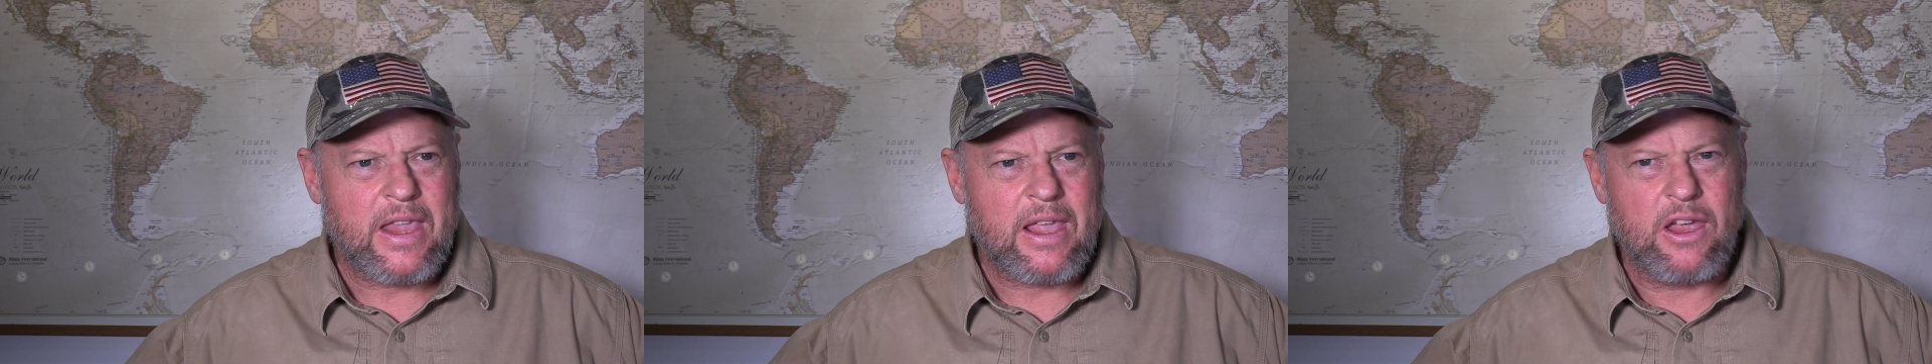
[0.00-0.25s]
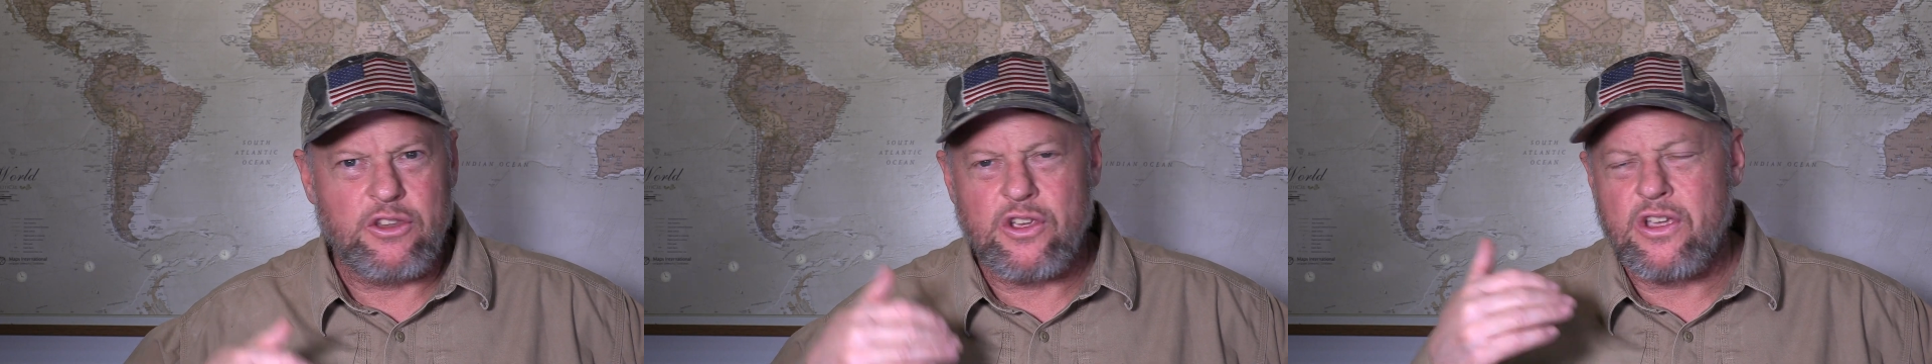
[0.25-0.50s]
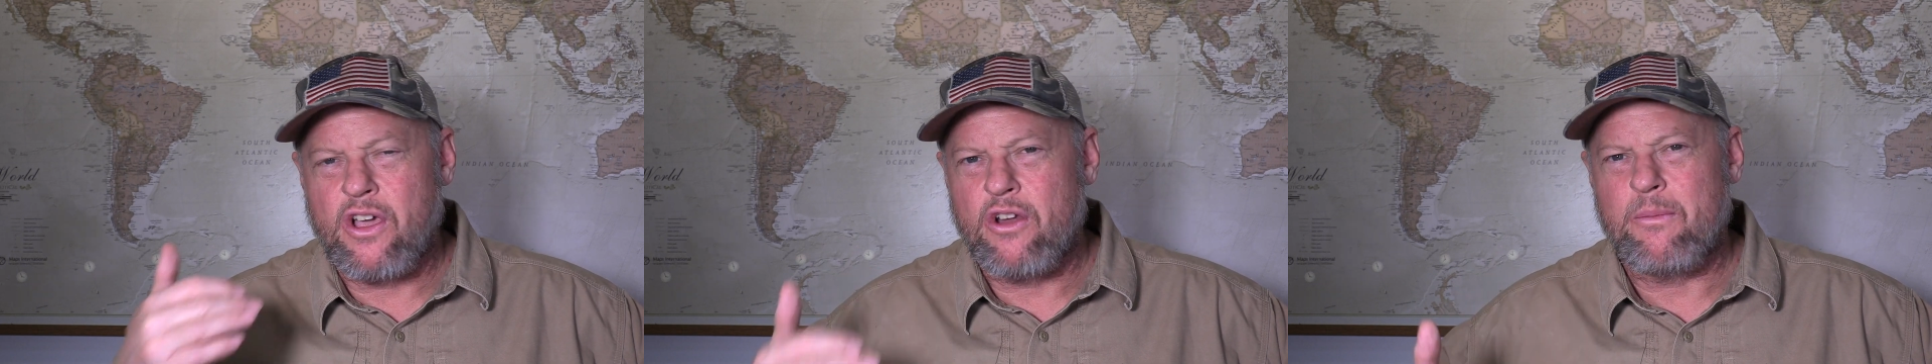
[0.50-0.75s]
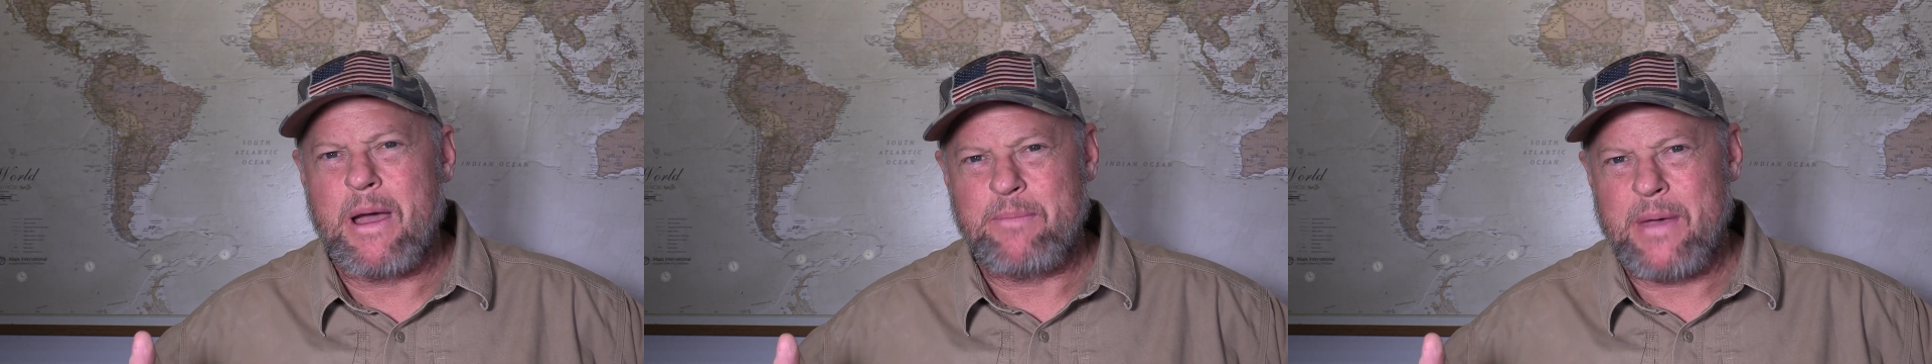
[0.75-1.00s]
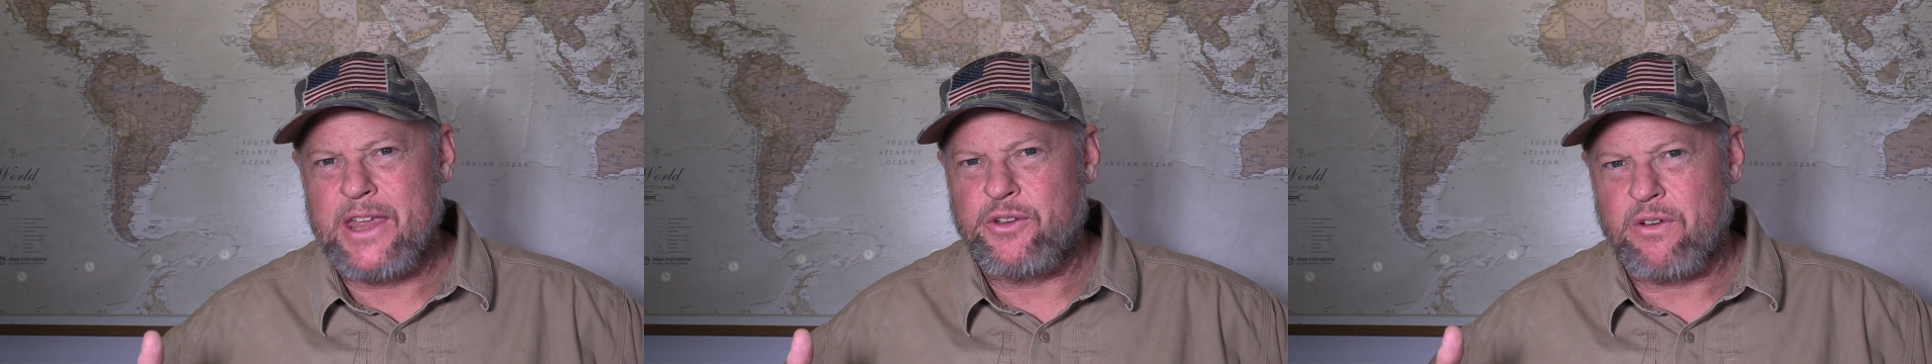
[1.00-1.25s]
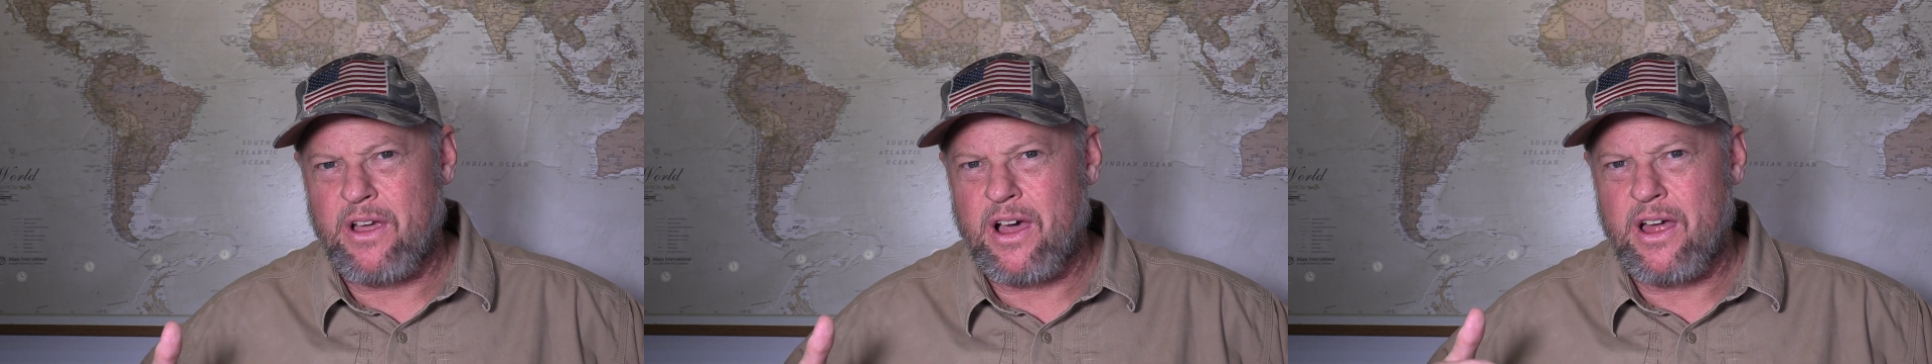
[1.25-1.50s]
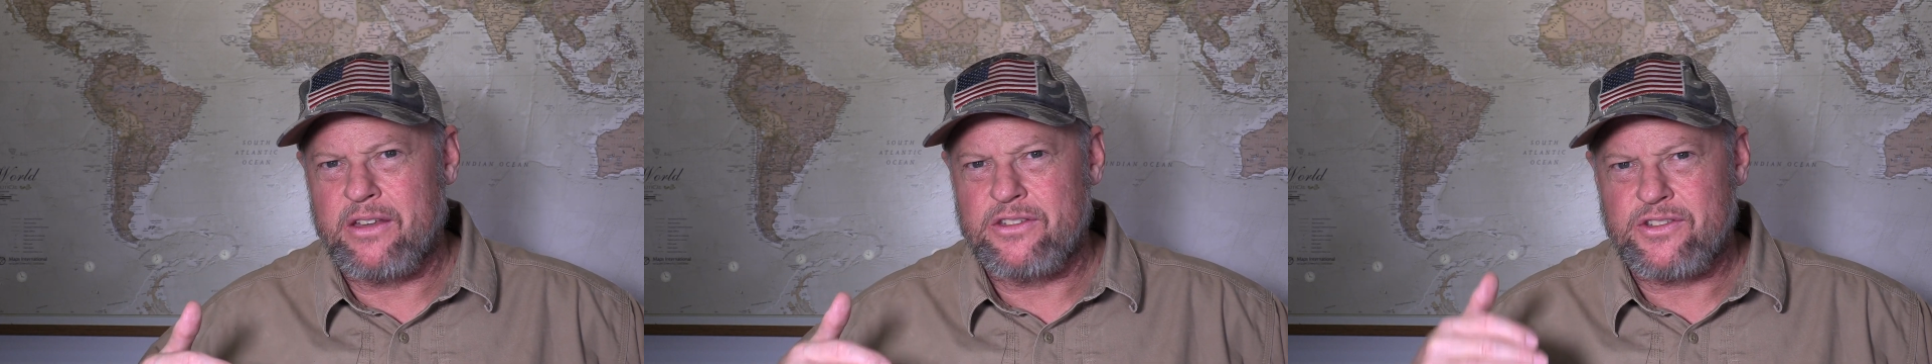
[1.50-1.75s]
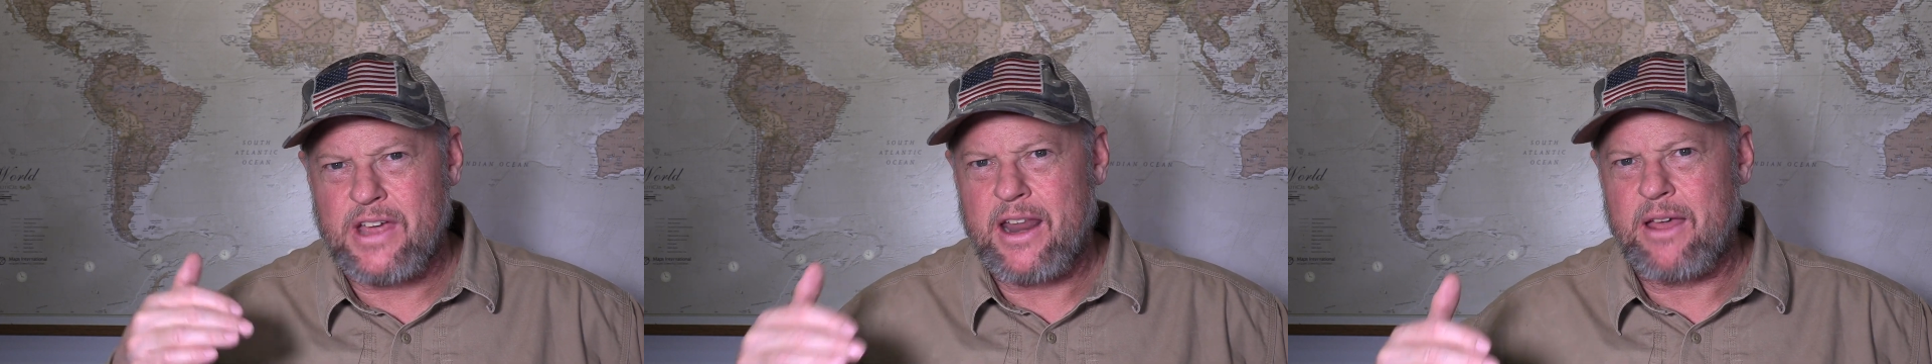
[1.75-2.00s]
And you can go to my Patreon,
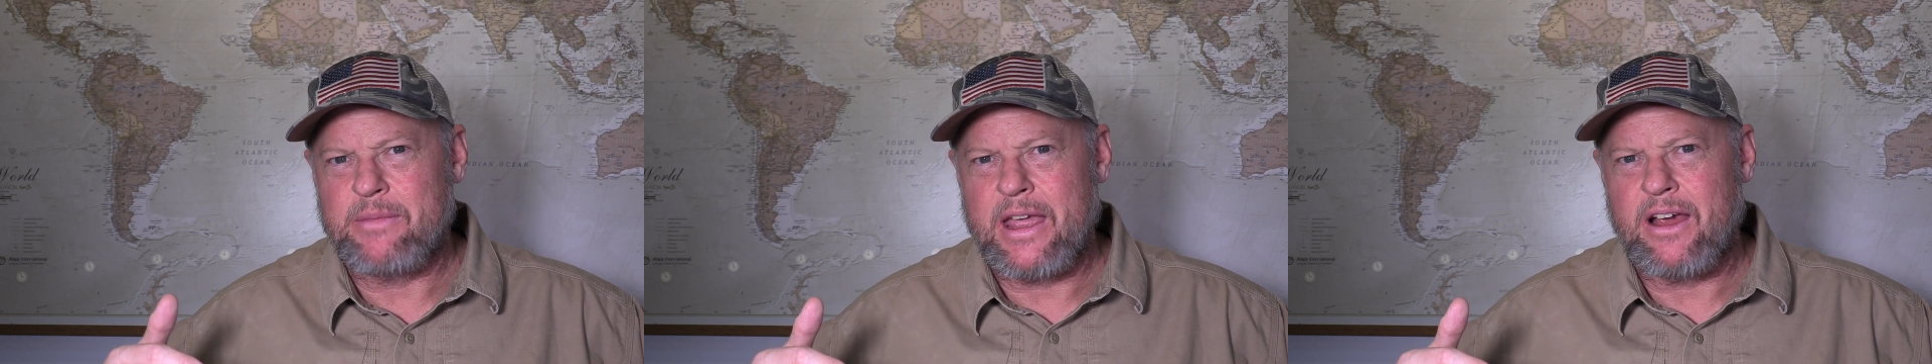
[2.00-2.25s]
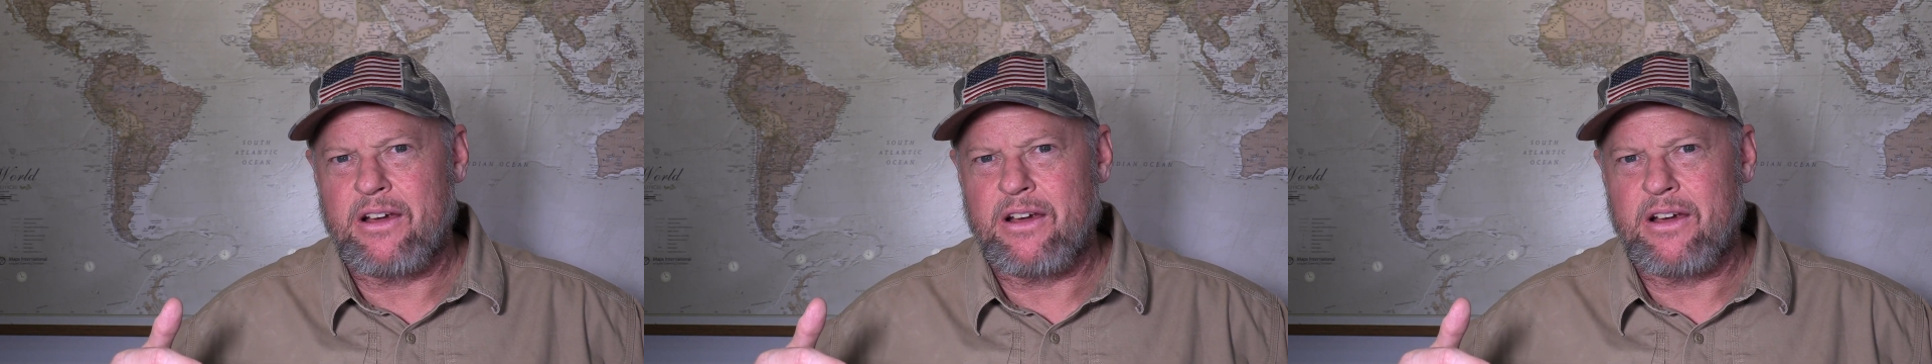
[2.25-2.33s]
sign up there.